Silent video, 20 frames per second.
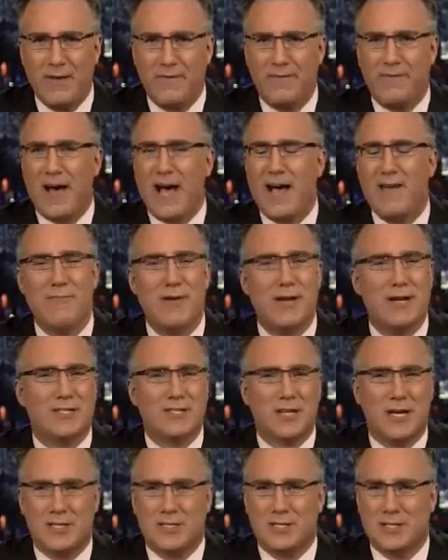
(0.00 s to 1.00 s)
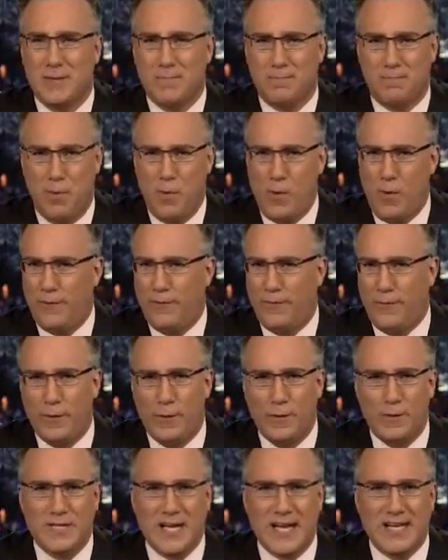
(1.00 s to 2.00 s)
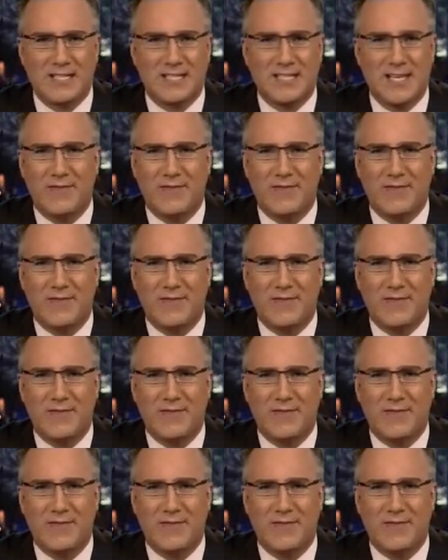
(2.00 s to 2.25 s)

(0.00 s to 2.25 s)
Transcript: 5 minutes on some poor fool who's had